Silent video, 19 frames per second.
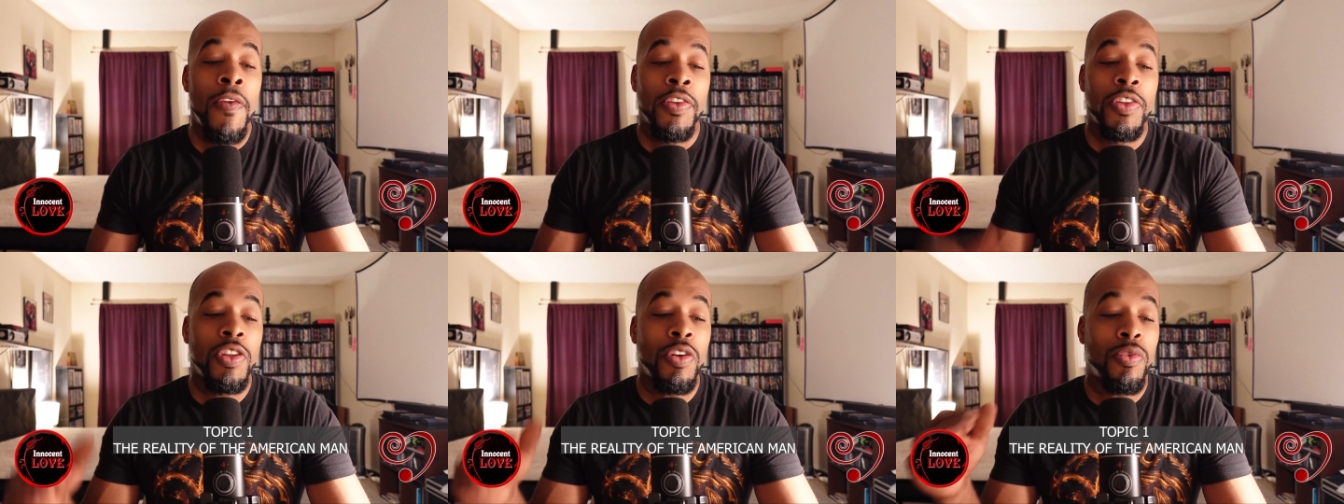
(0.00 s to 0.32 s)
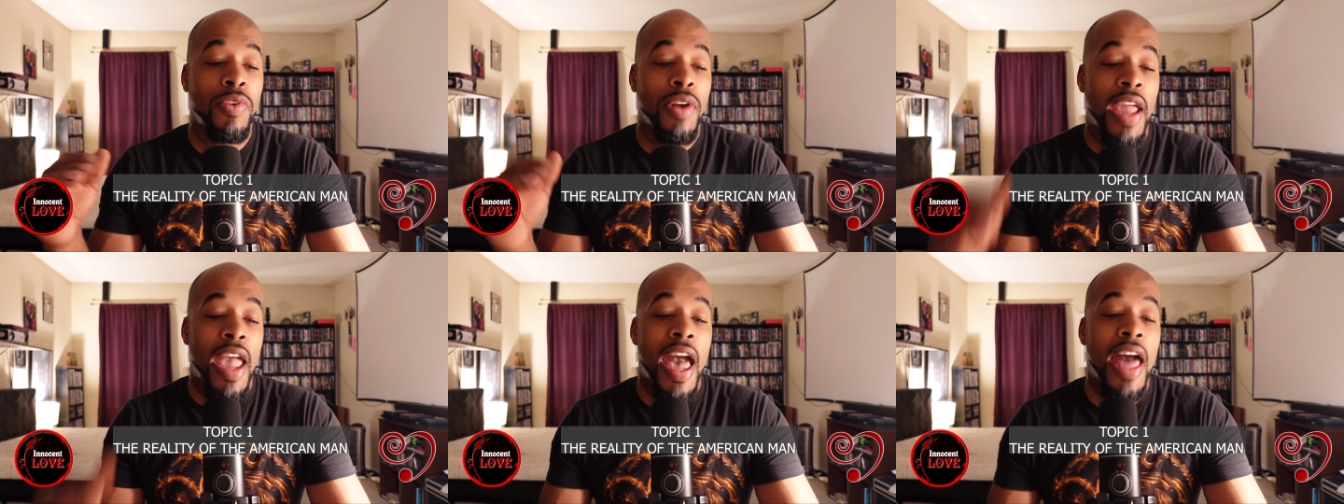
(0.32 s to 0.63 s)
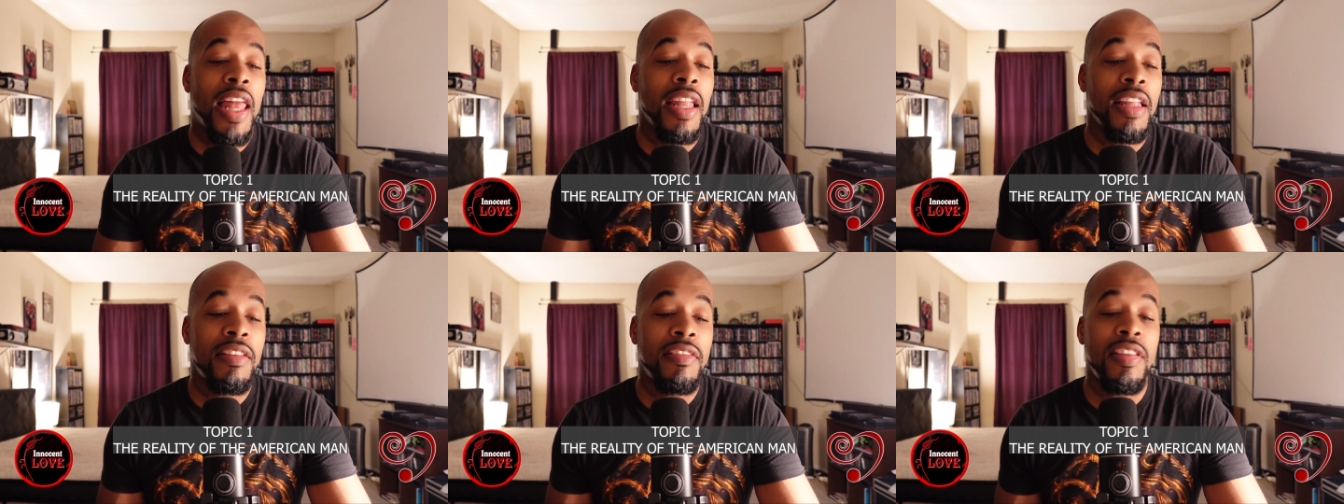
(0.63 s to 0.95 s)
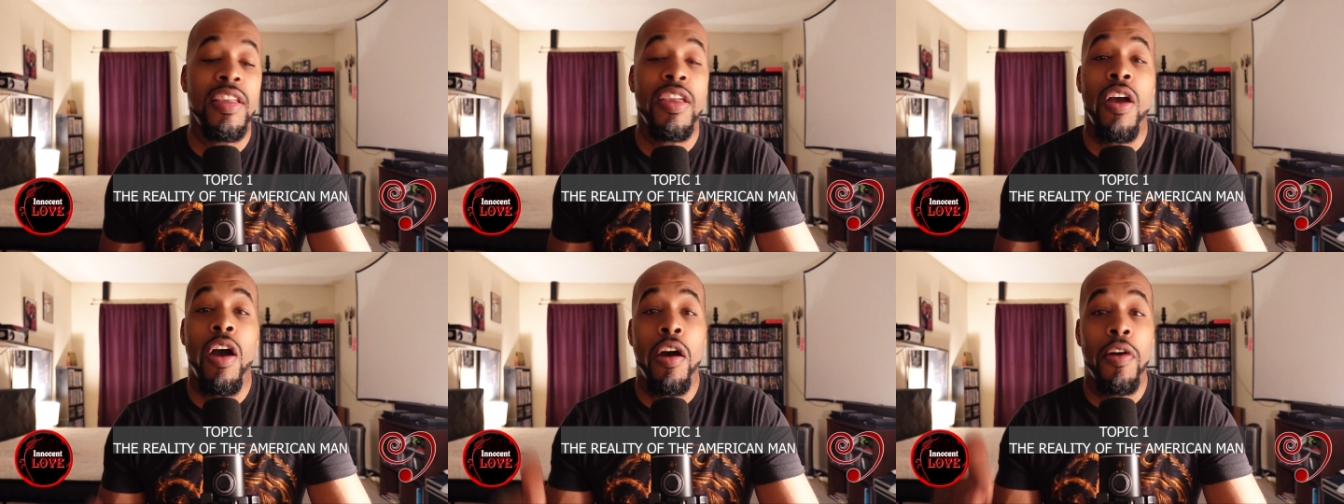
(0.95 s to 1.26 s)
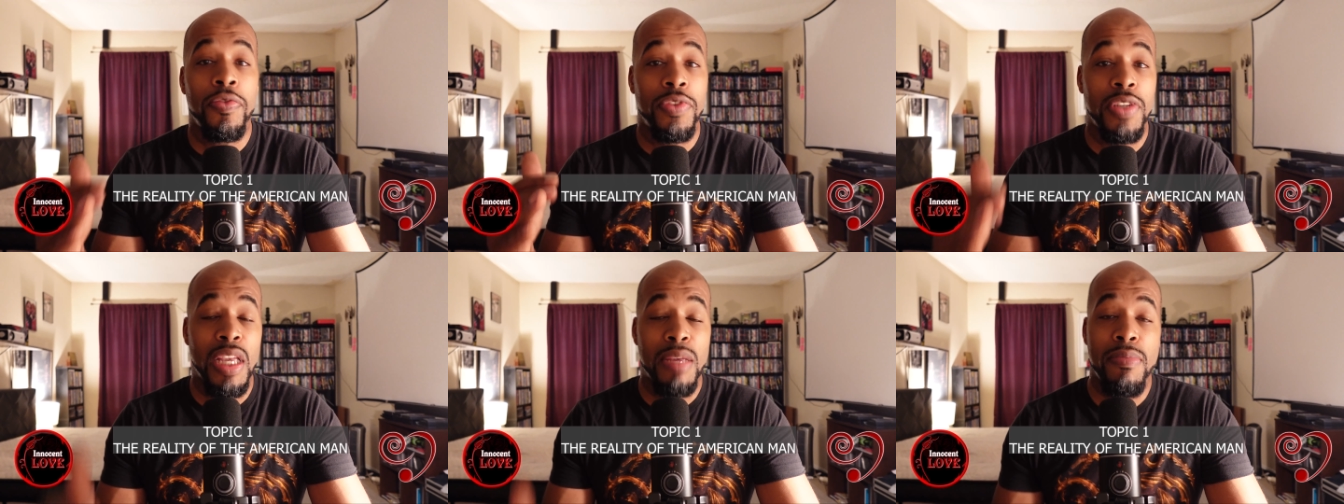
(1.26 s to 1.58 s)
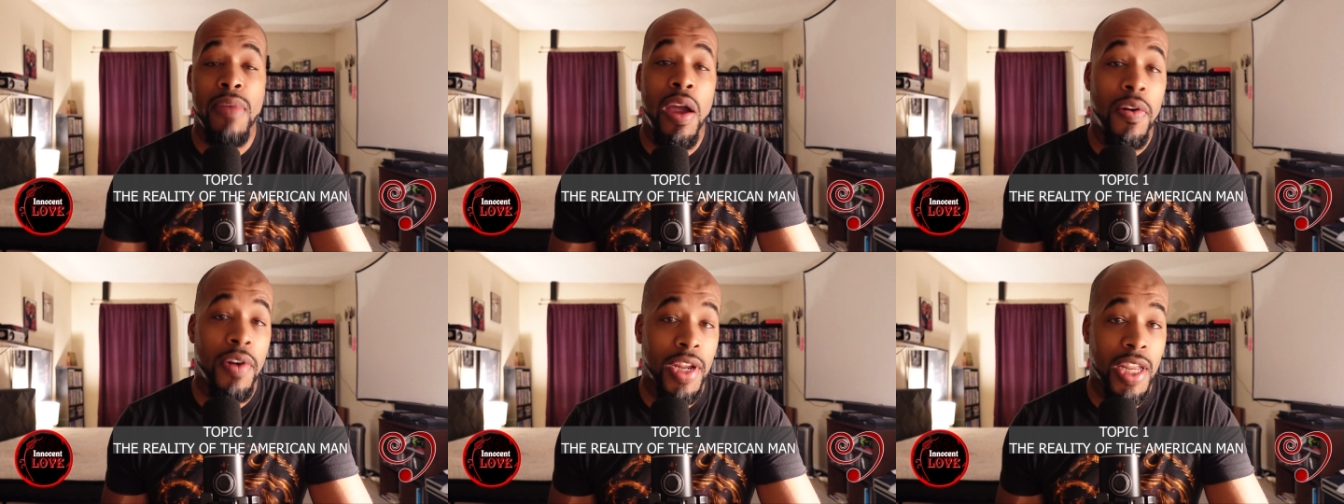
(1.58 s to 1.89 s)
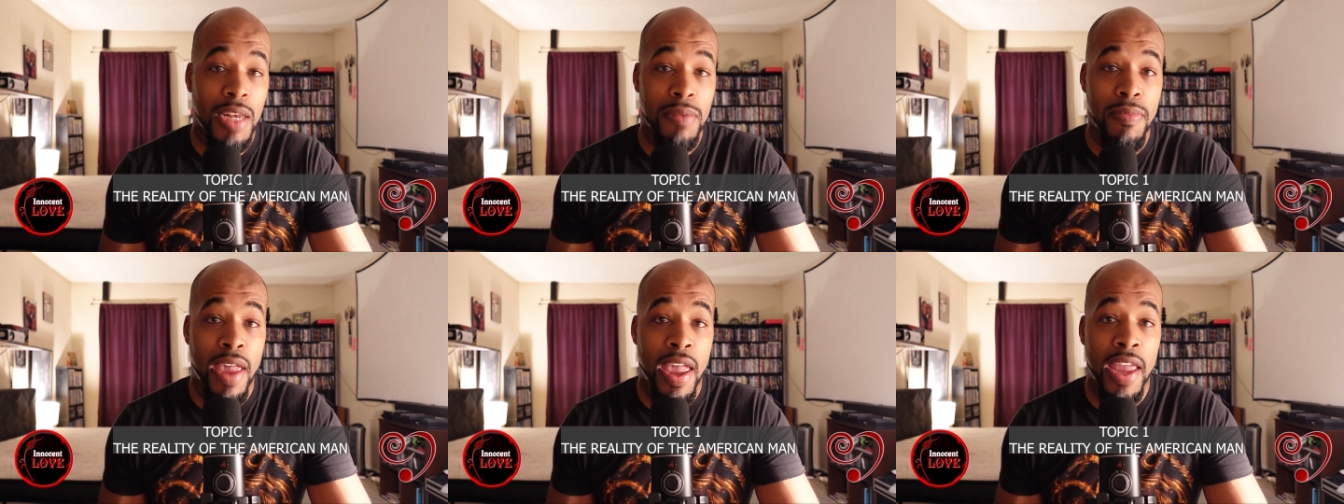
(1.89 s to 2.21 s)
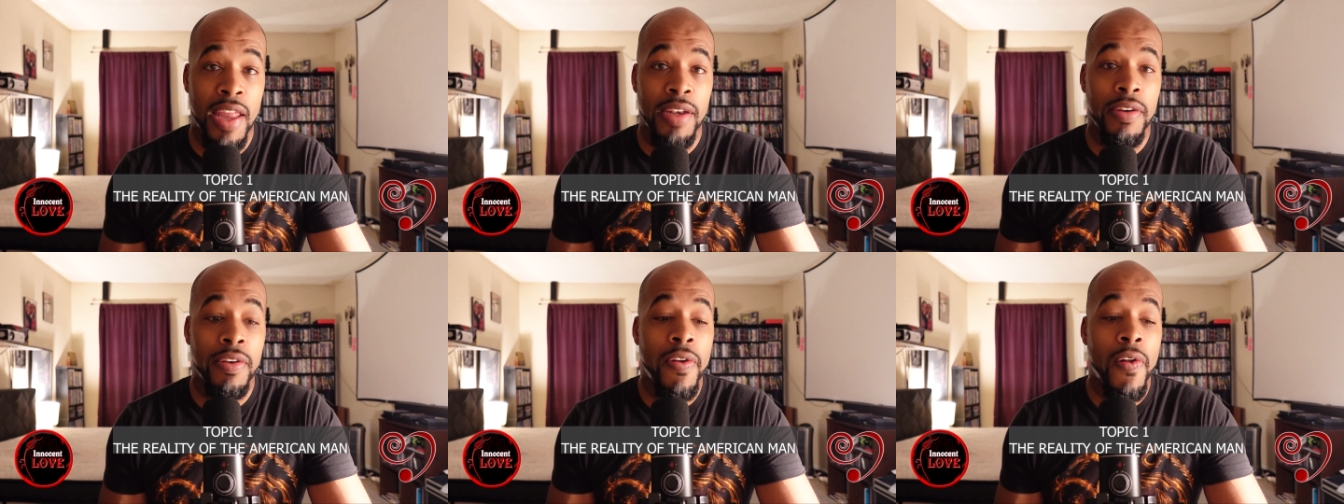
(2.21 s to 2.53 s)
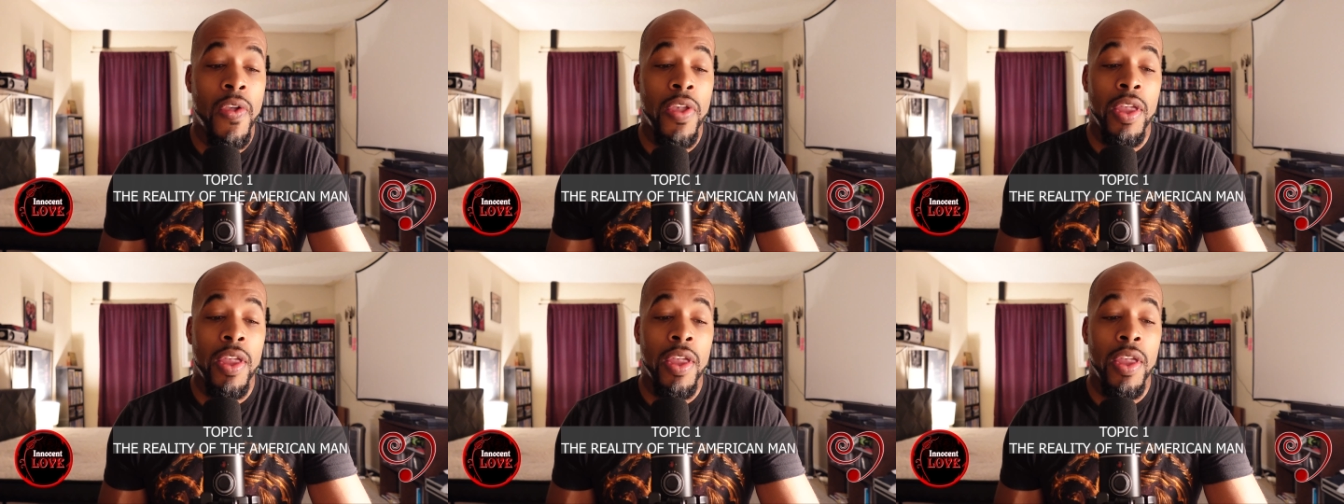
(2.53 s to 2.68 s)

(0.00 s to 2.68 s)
The Reality of the American Man.